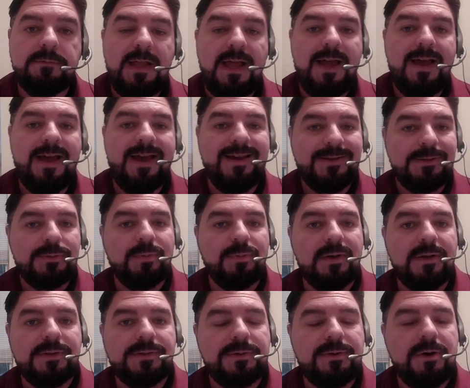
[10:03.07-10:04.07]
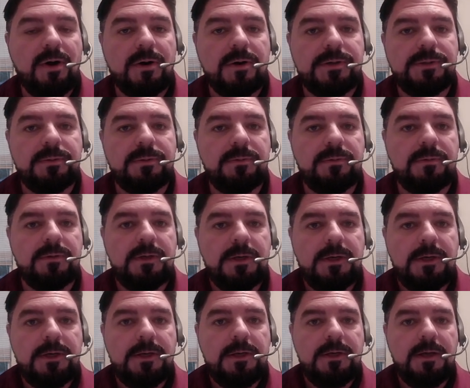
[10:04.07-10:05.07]
line, as well as Carson
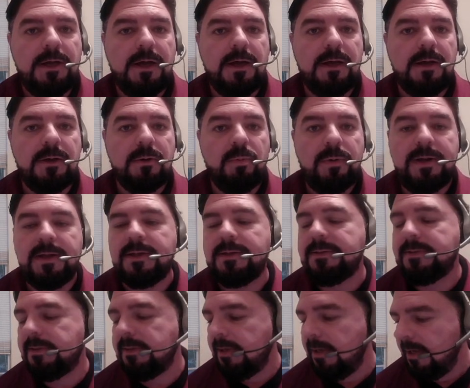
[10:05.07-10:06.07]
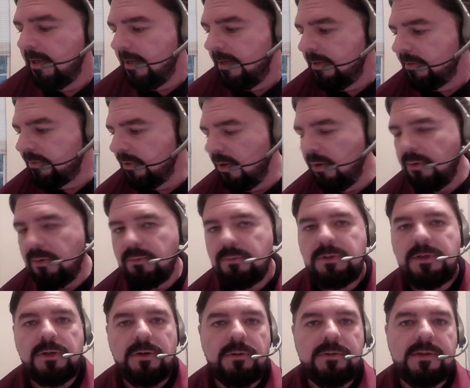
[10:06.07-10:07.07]
Wentz. So,
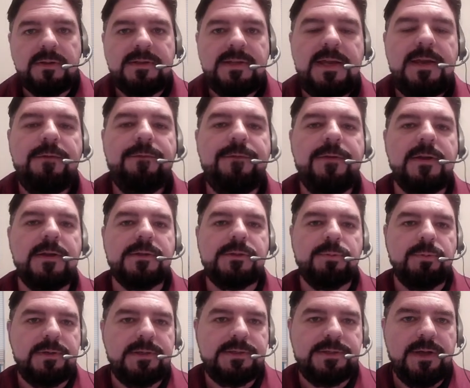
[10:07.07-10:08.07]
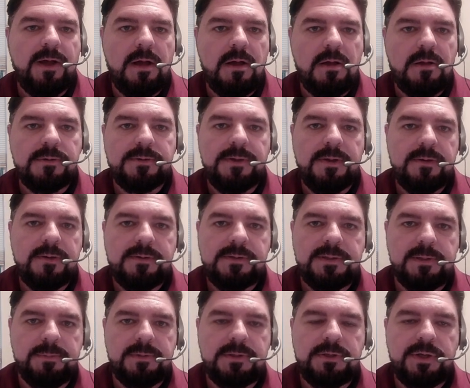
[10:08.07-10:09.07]
you know, the defense, we saw
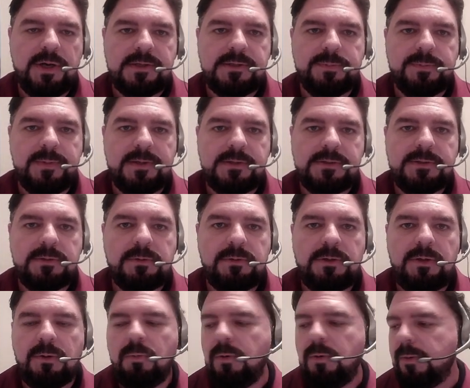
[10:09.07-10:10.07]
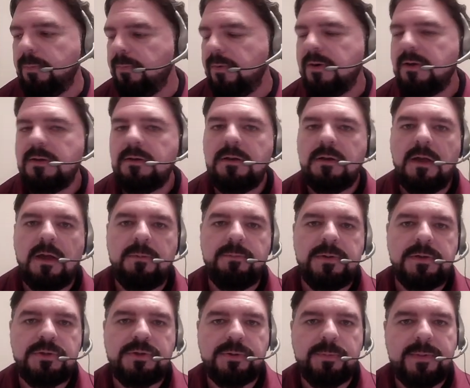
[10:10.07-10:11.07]
some adjustments. You know, we put
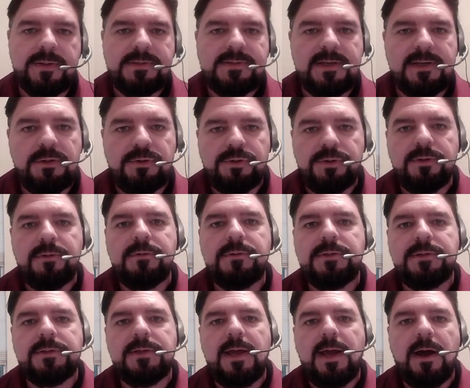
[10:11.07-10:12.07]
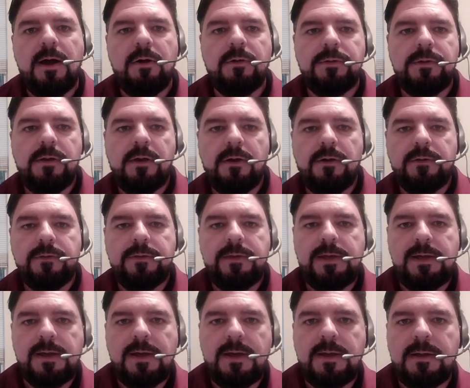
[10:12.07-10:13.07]
Benjamin St. Juice out on
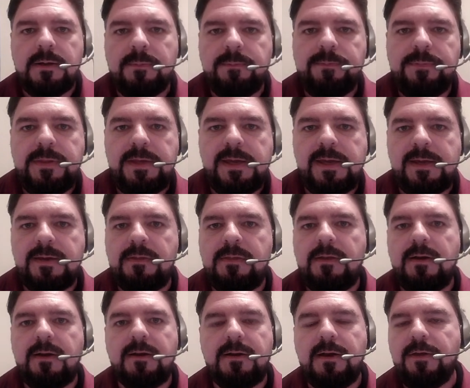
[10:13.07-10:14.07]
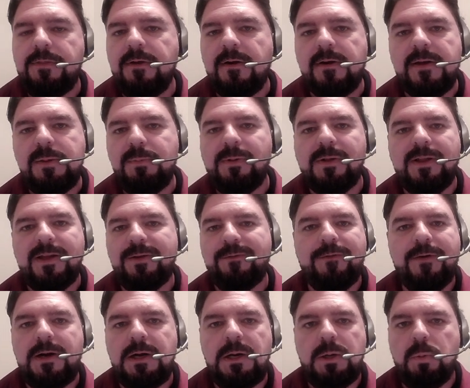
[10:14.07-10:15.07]
the end there, and I thought he played
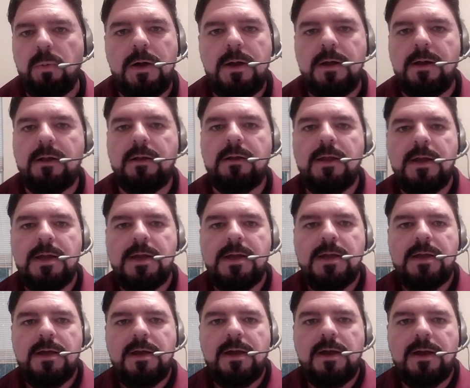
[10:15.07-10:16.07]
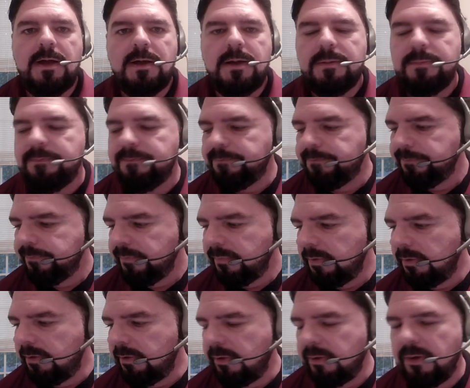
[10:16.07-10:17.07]
very well.
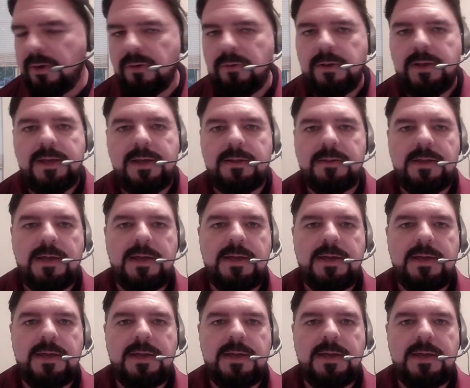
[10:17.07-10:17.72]
You know, he